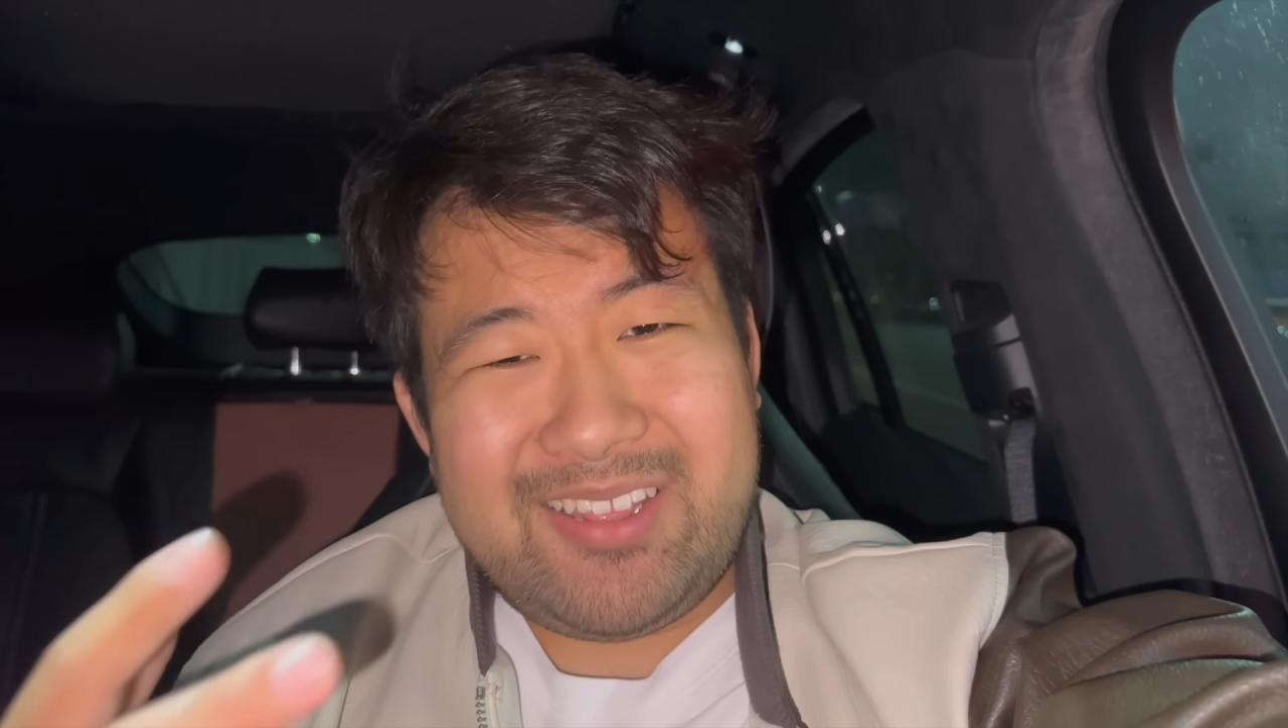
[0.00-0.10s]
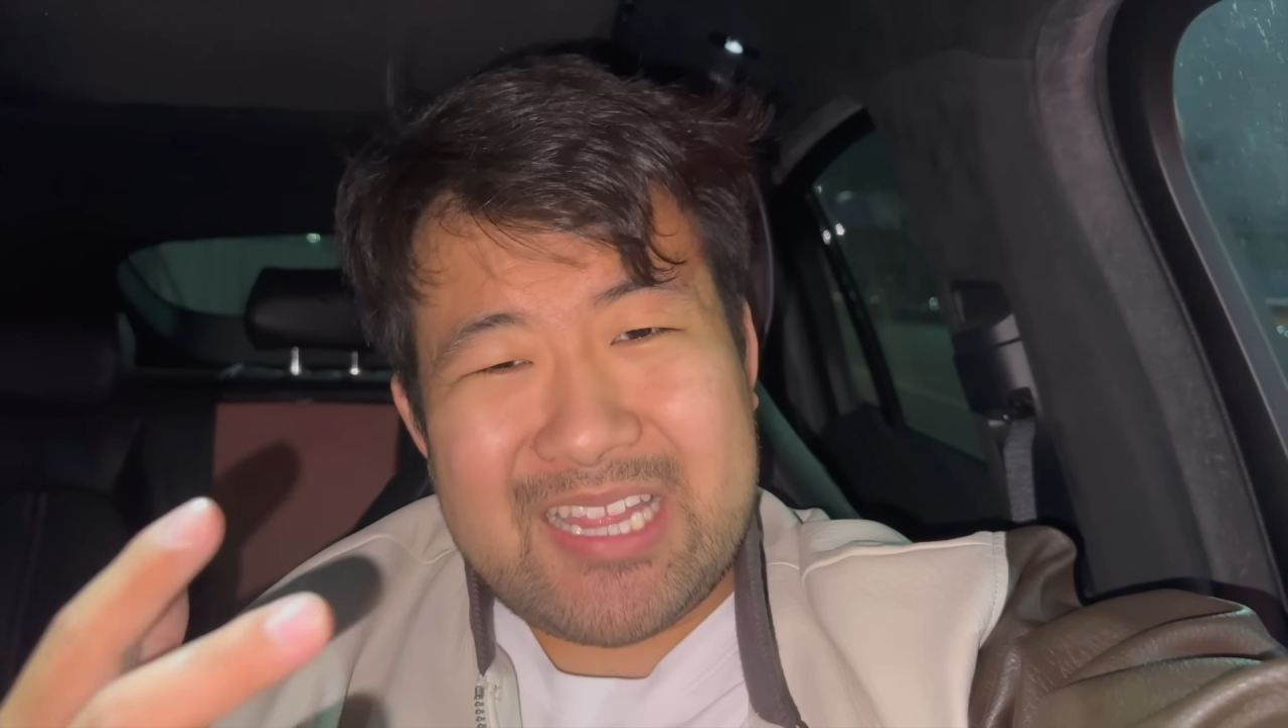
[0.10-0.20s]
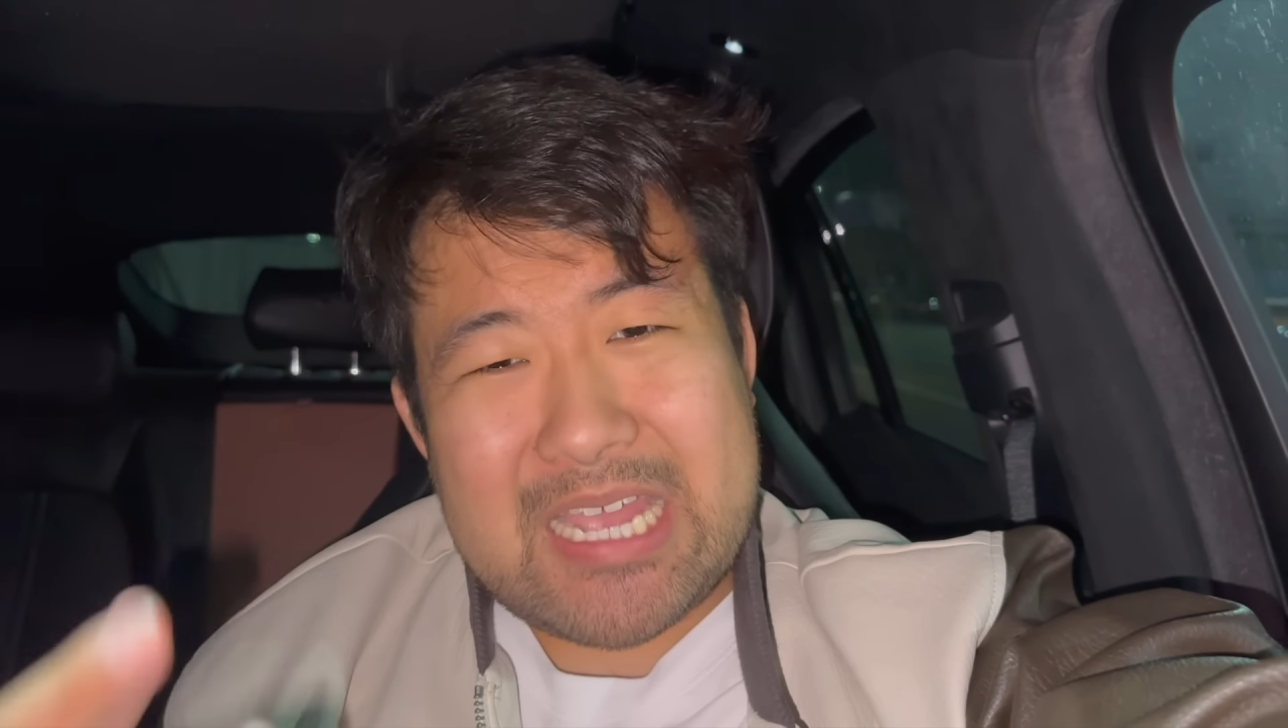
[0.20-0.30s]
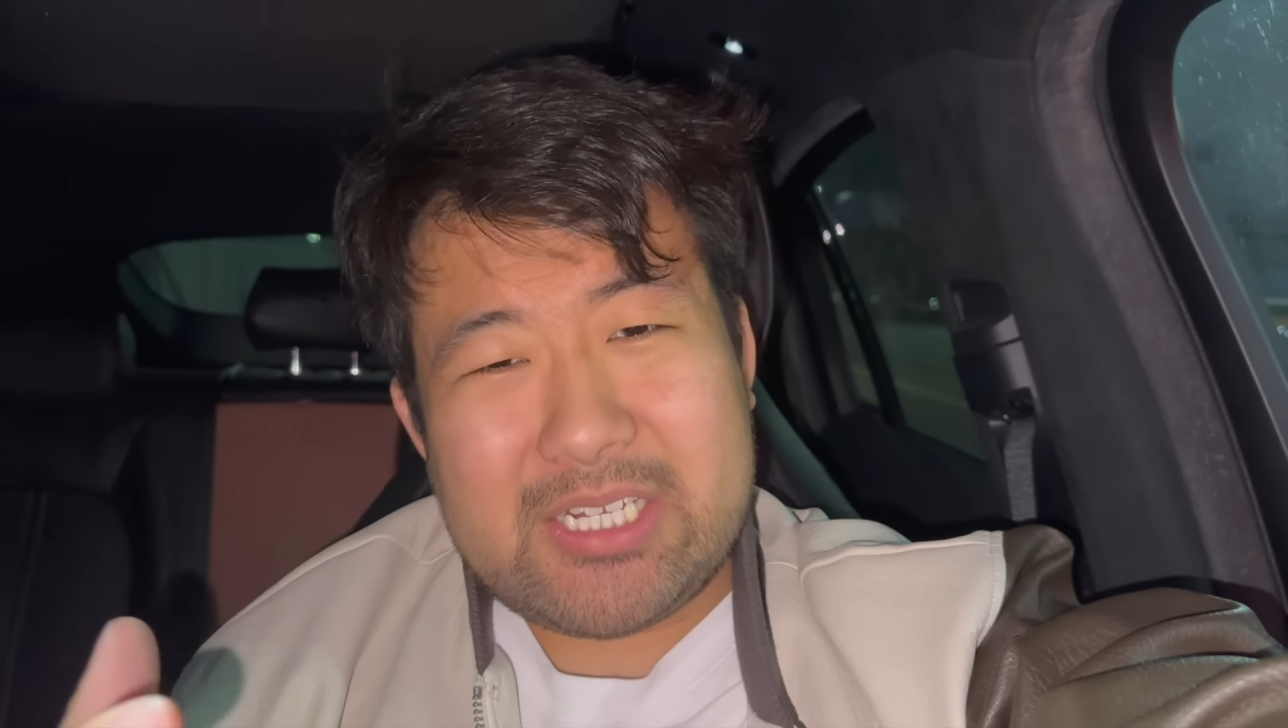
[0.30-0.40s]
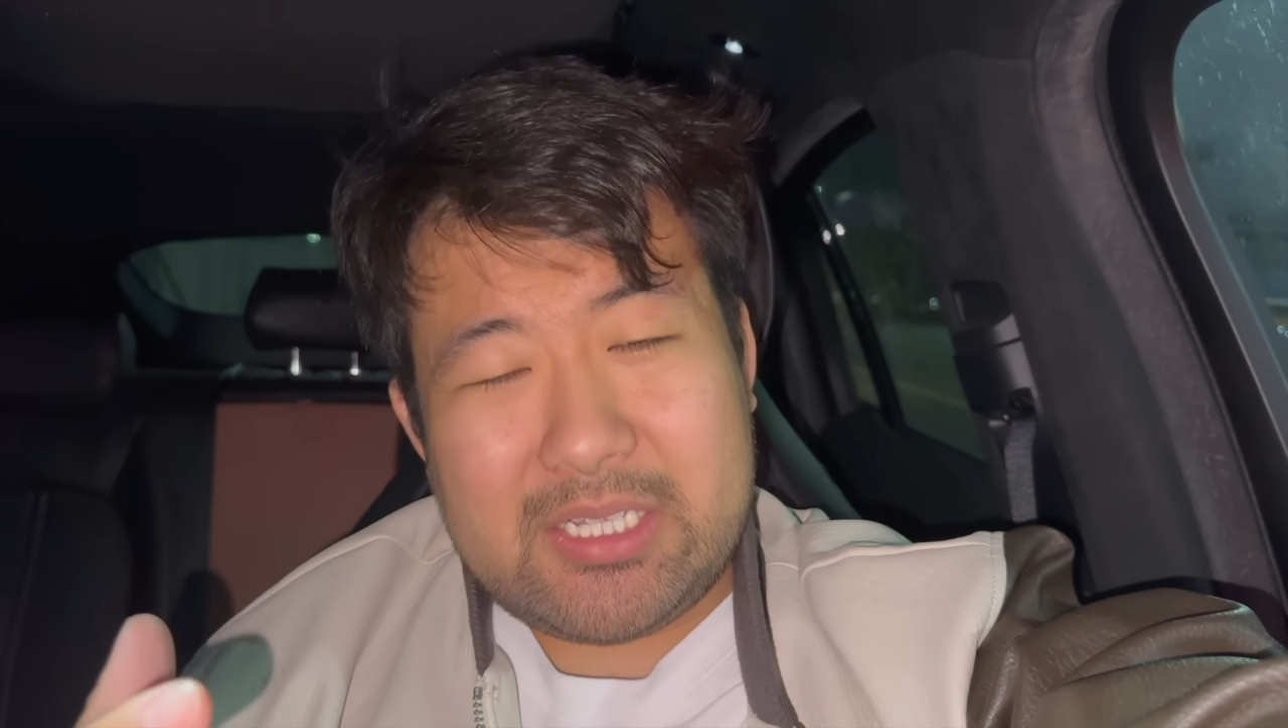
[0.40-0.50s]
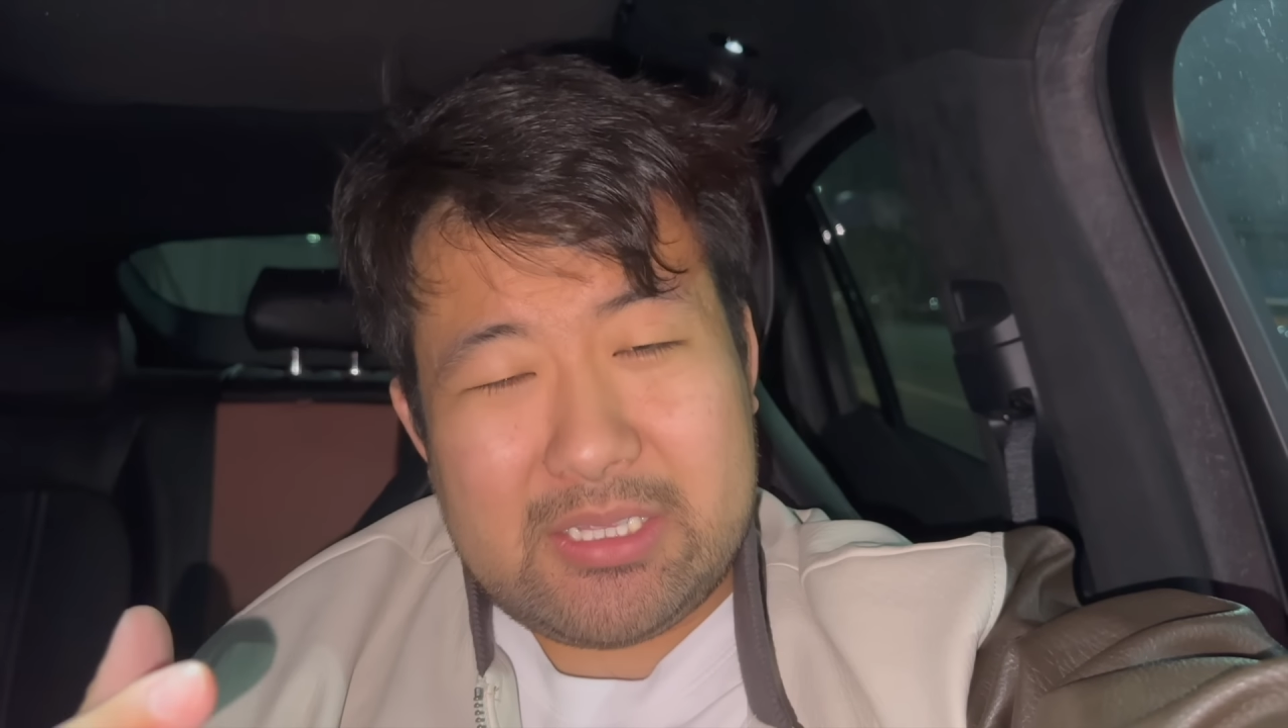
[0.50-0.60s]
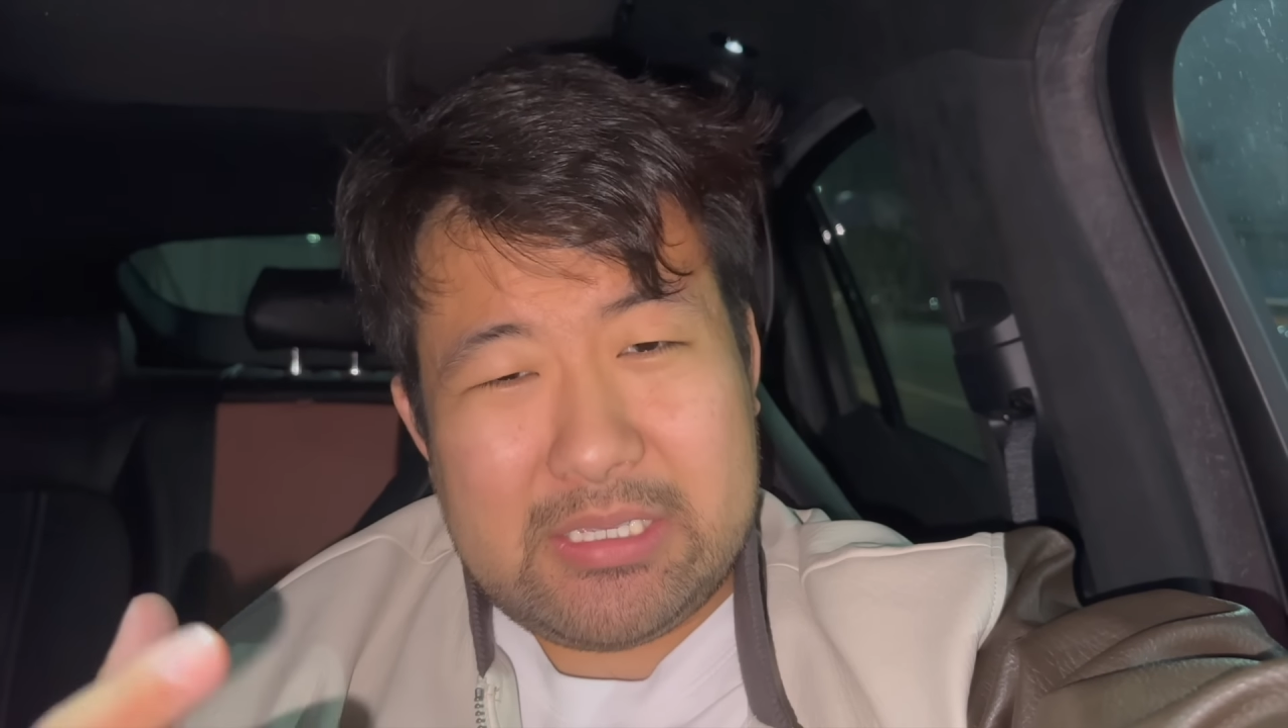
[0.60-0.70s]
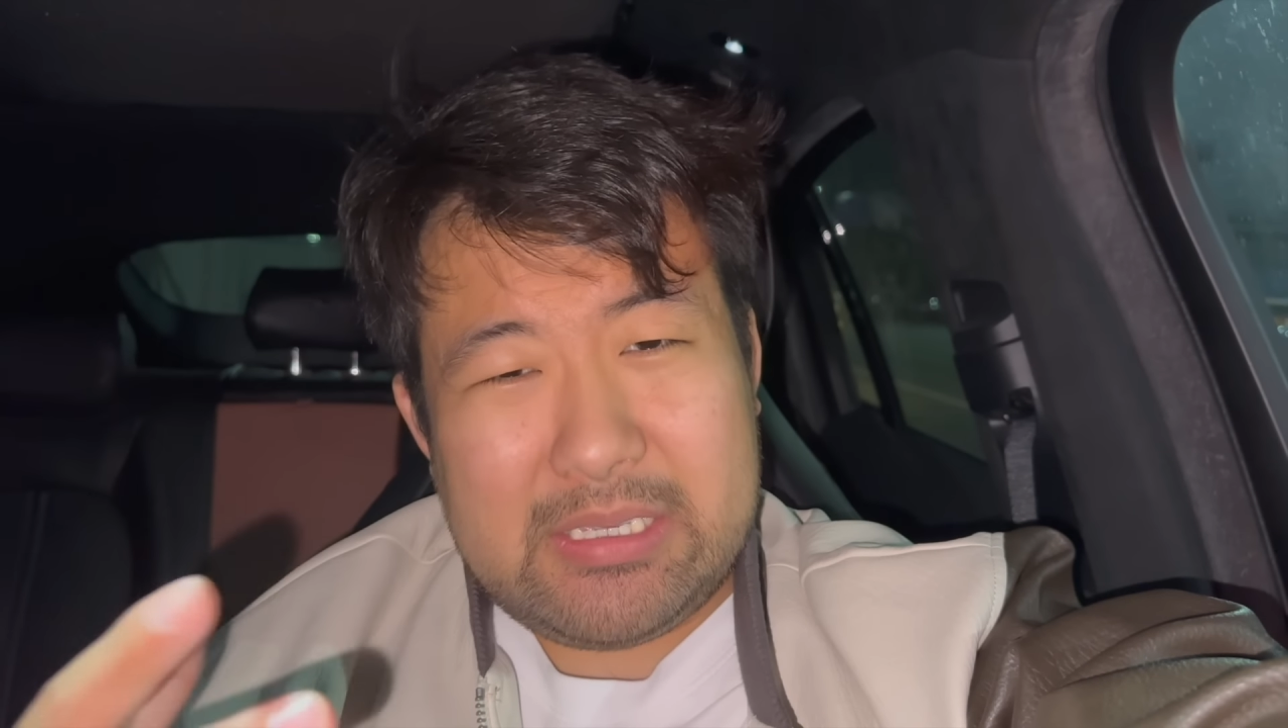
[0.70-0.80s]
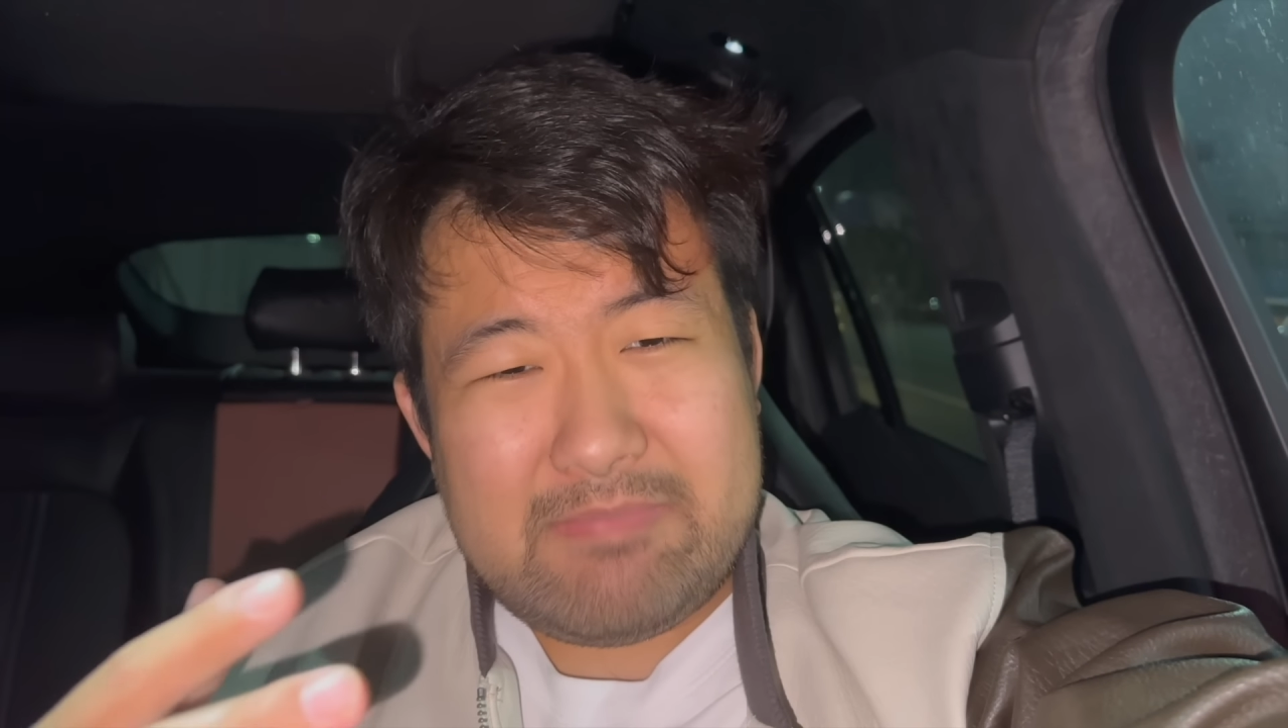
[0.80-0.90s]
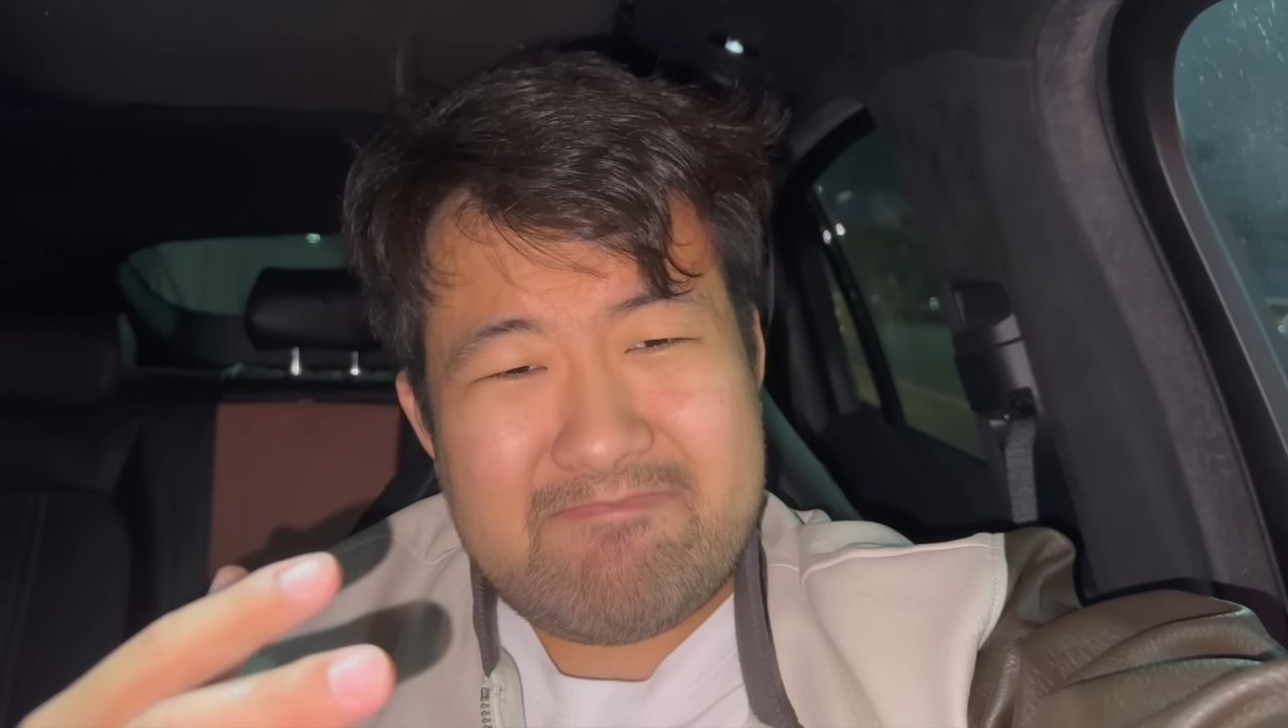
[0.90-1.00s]

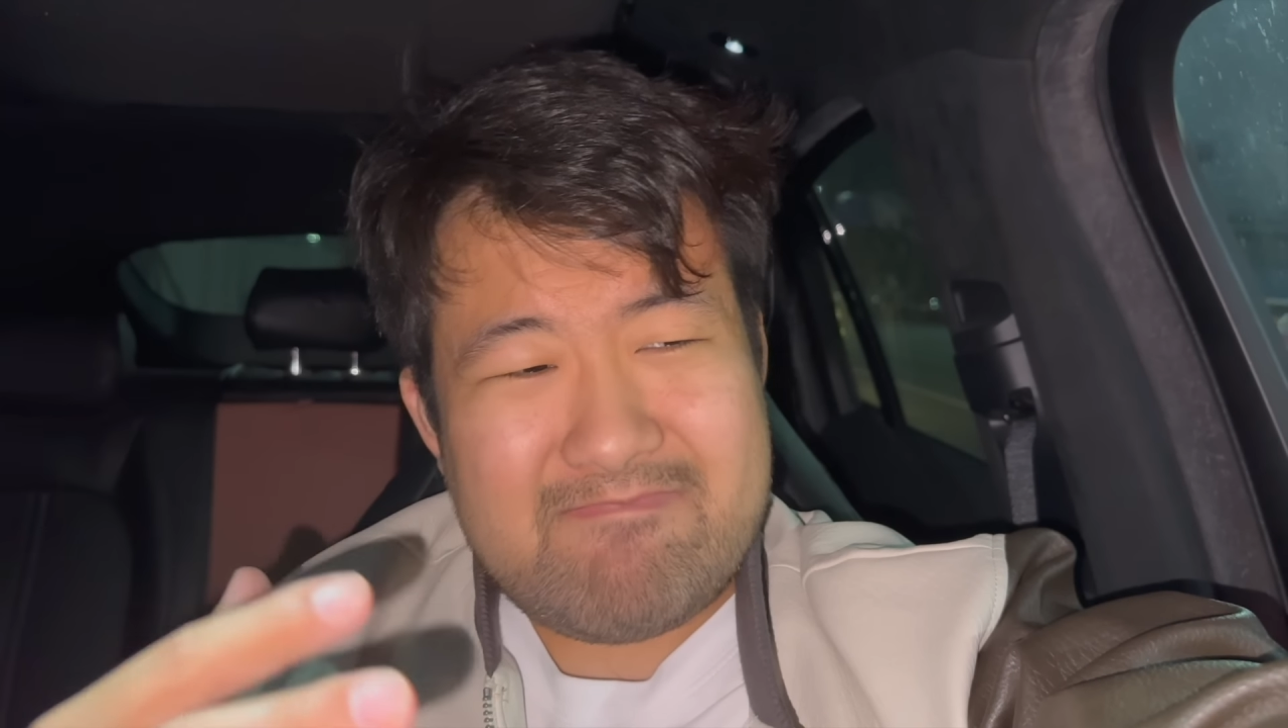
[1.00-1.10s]
logically,